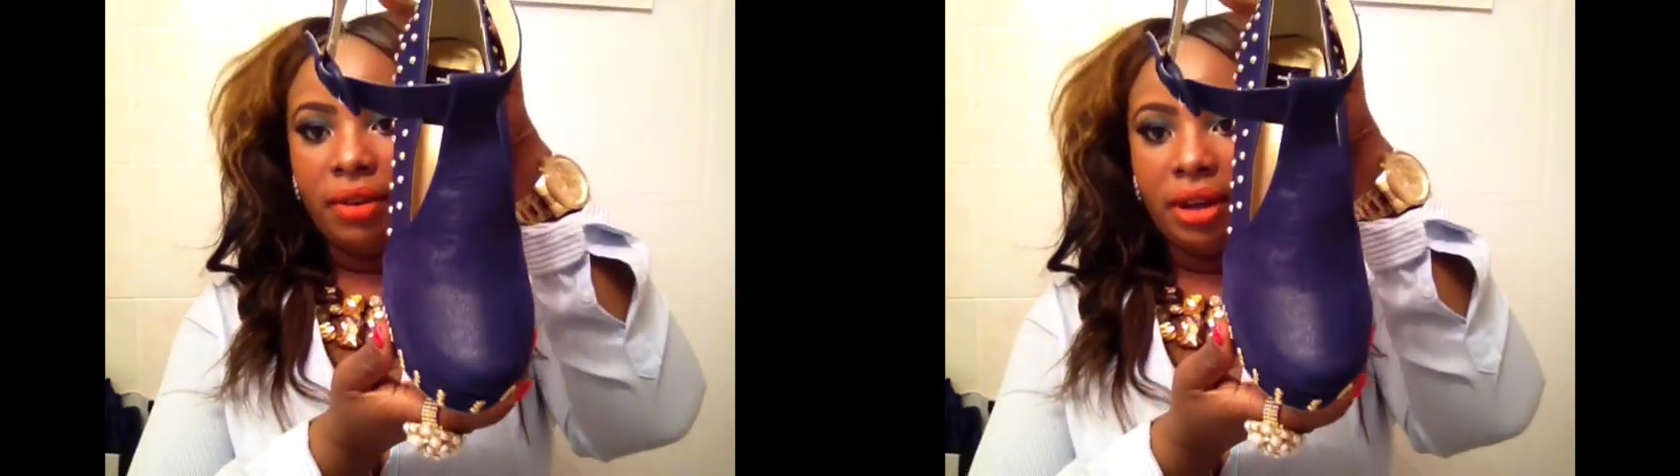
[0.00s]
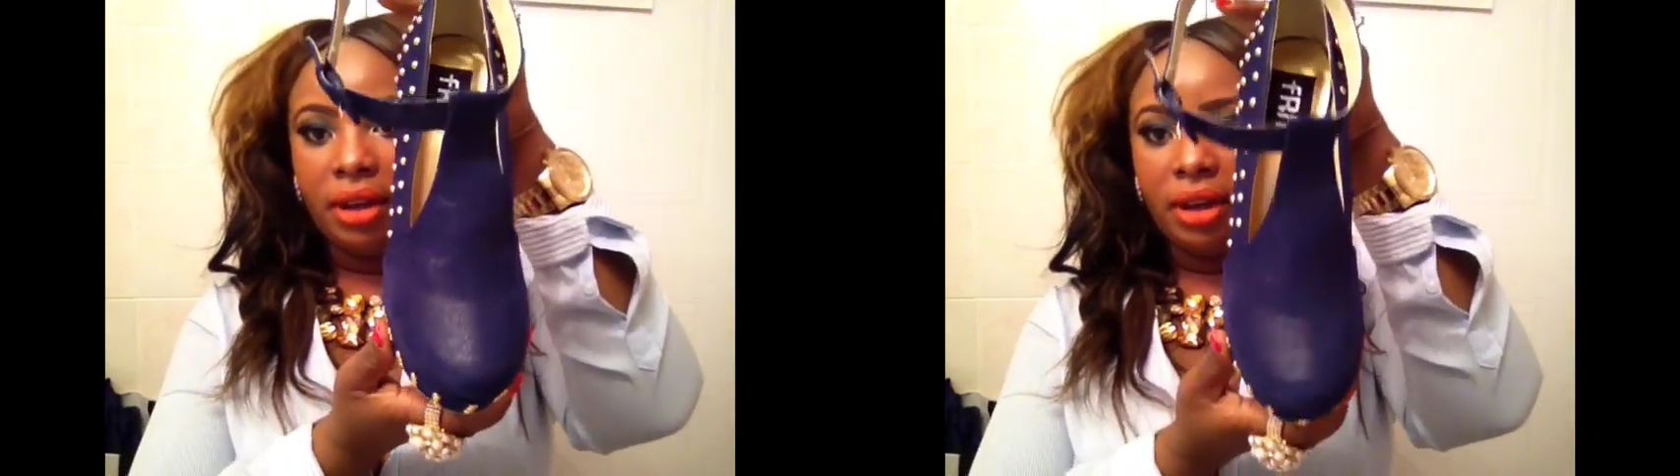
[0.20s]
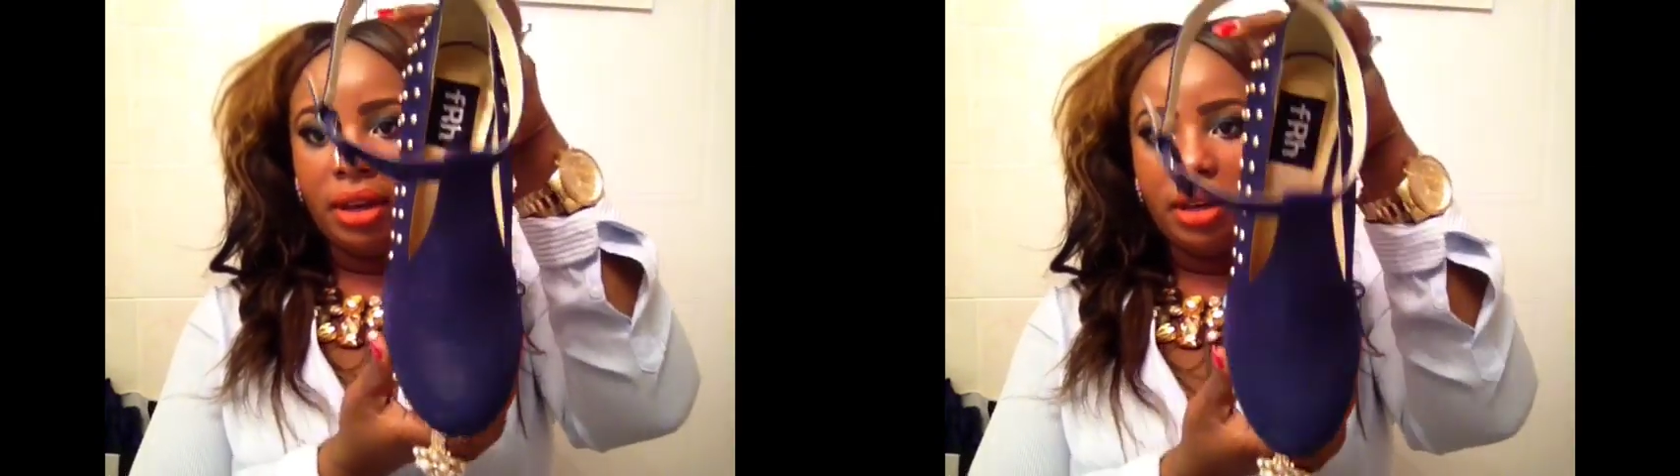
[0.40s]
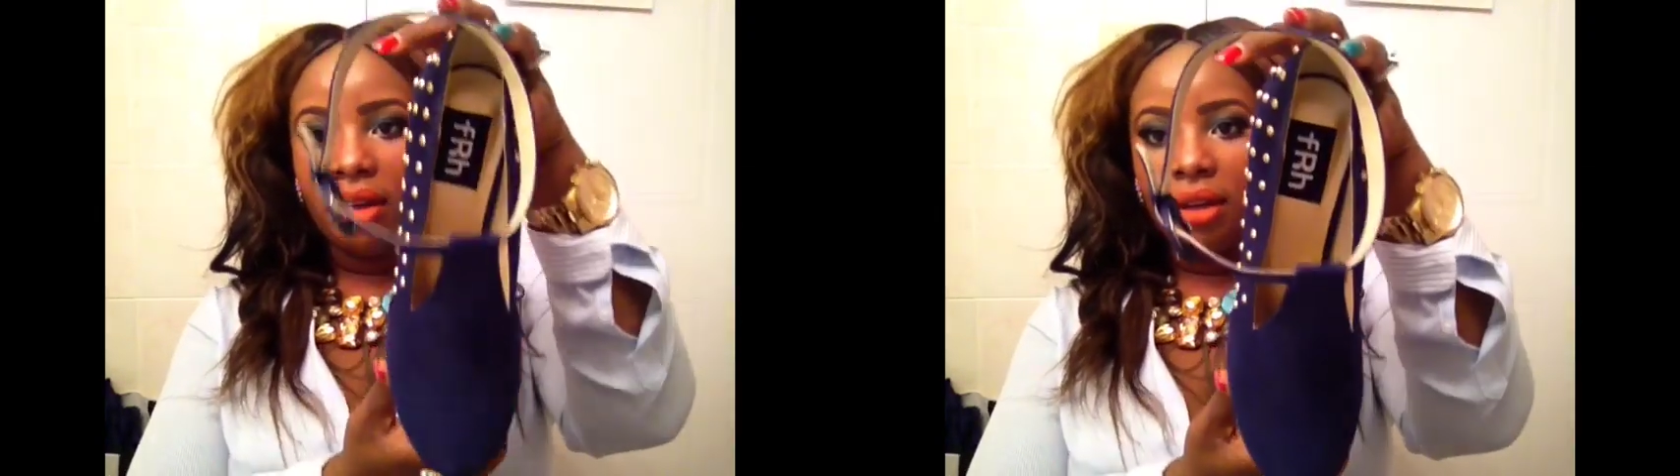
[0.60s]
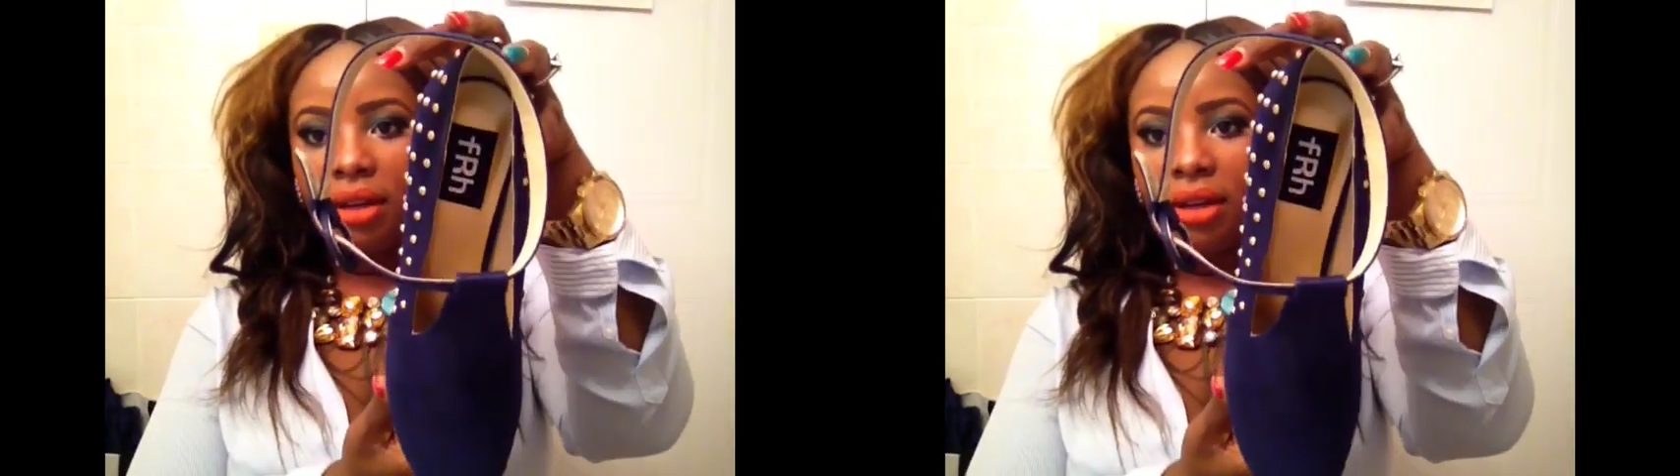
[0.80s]
it,
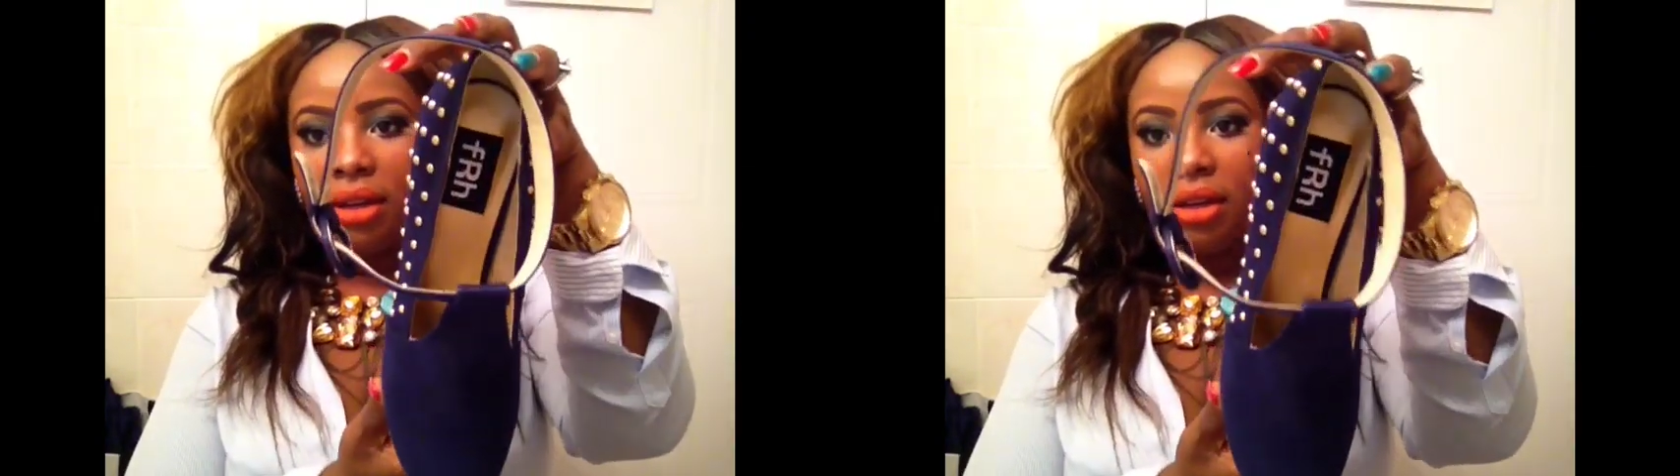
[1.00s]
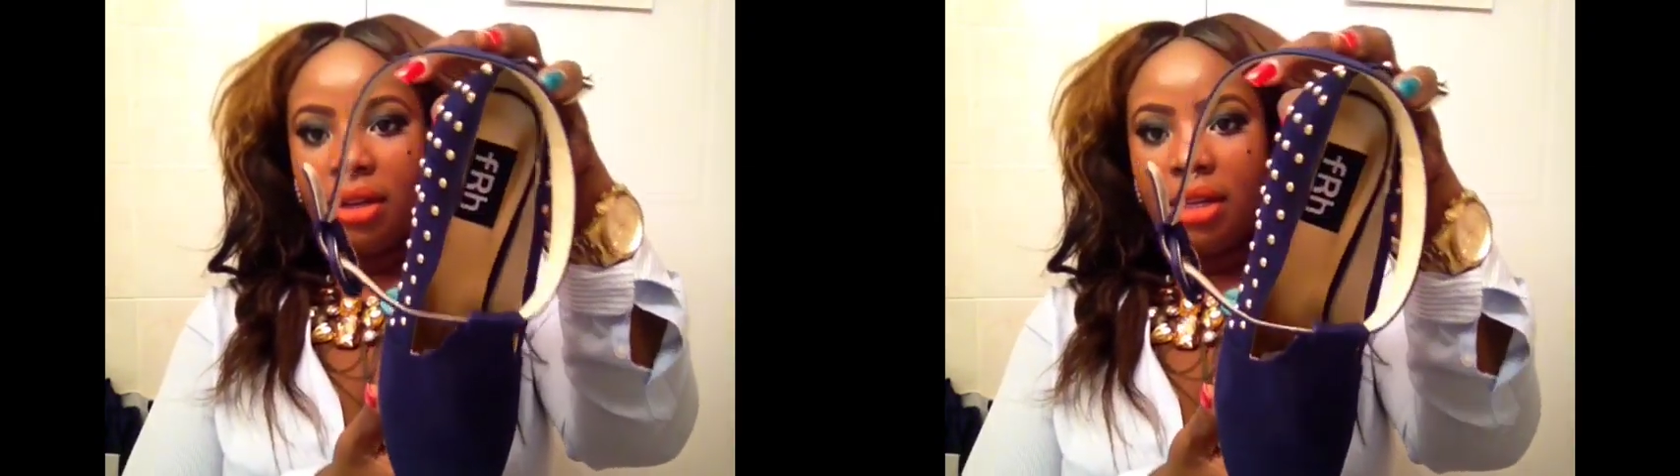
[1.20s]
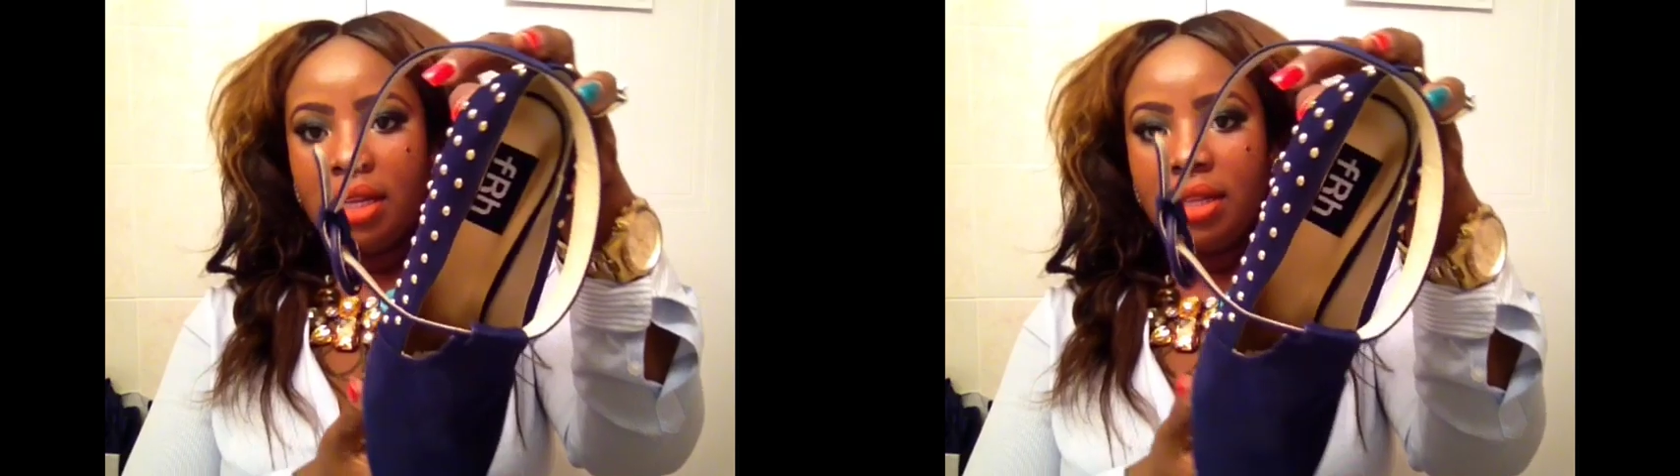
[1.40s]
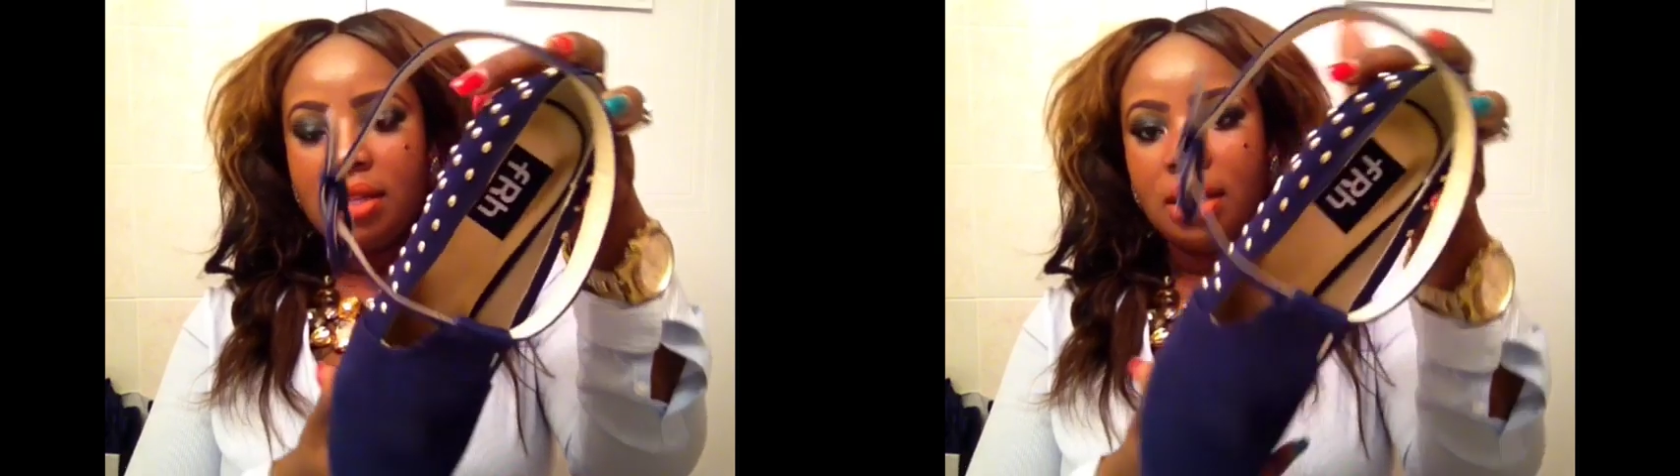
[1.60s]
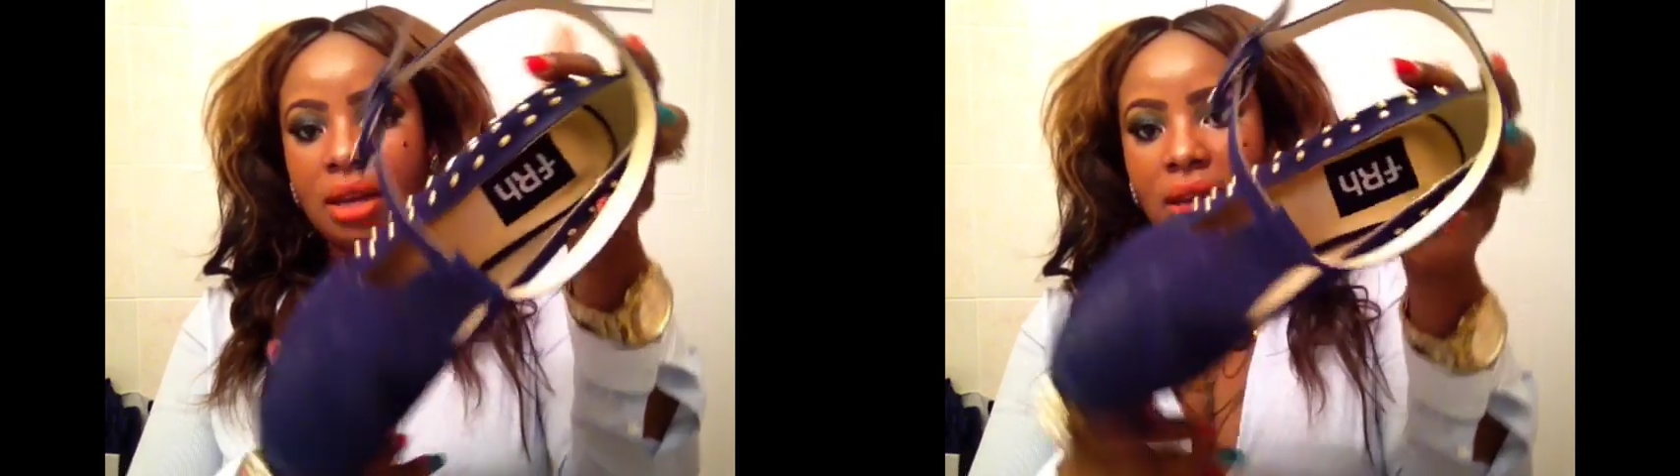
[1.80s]

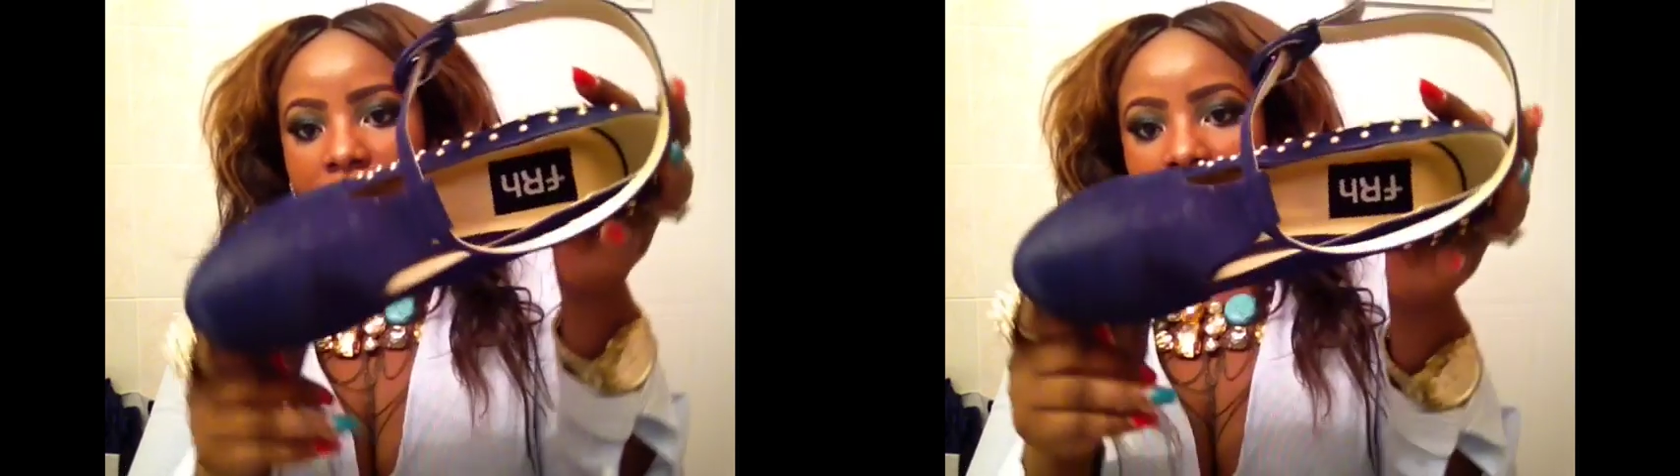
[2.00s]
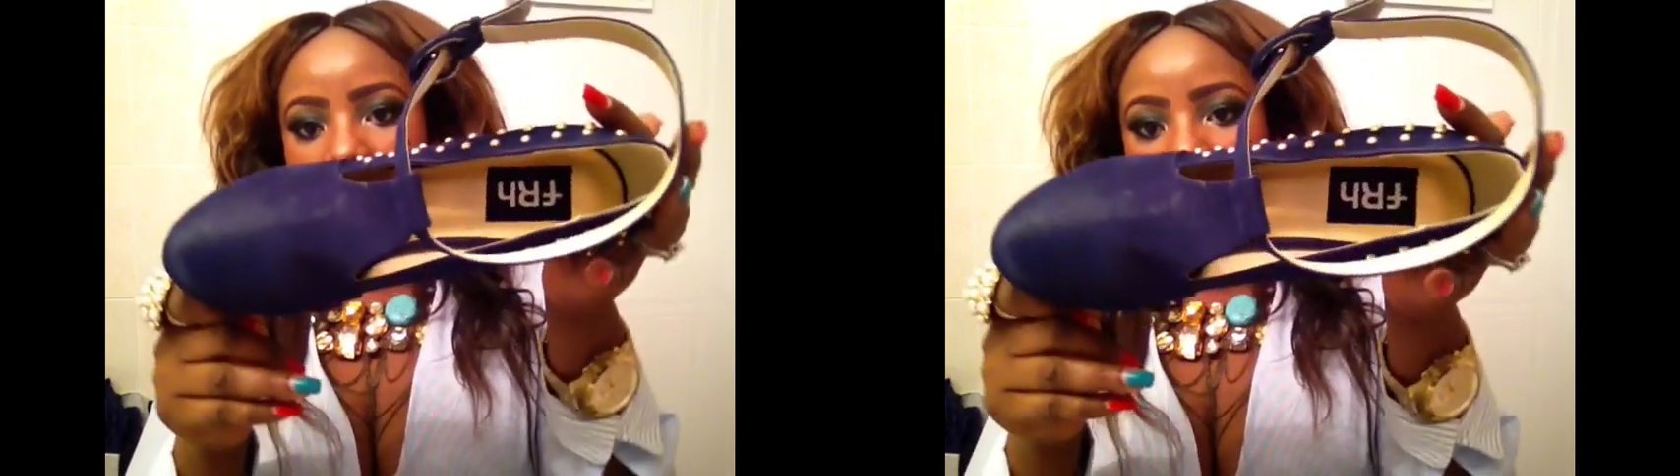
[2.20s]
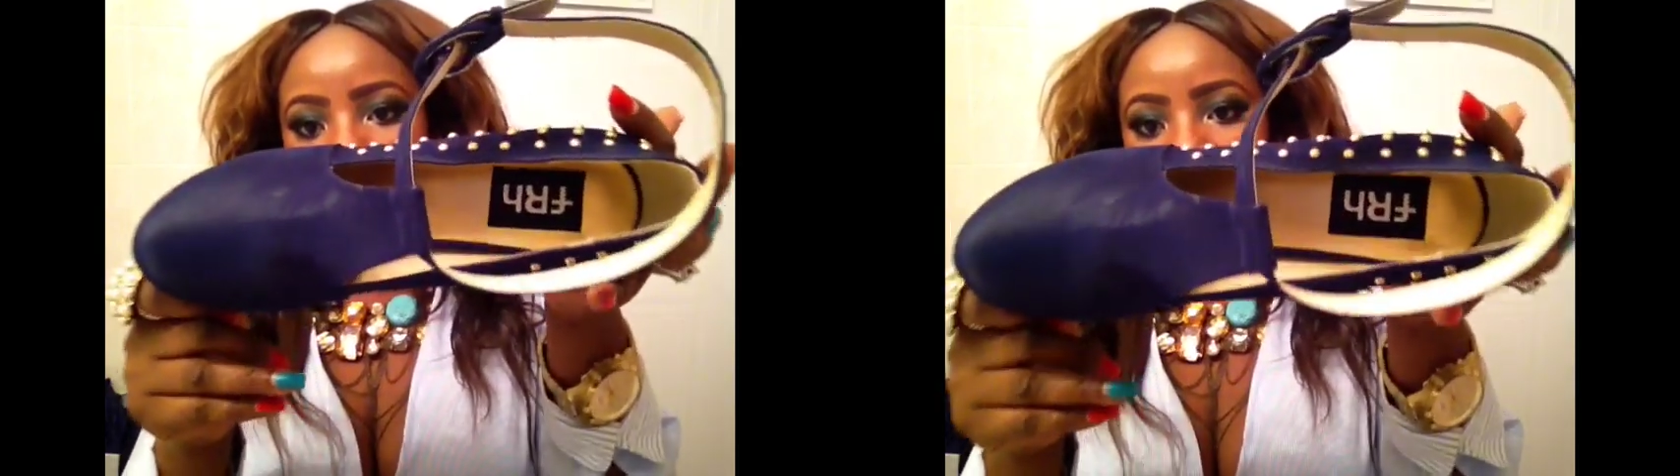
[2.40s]
inside,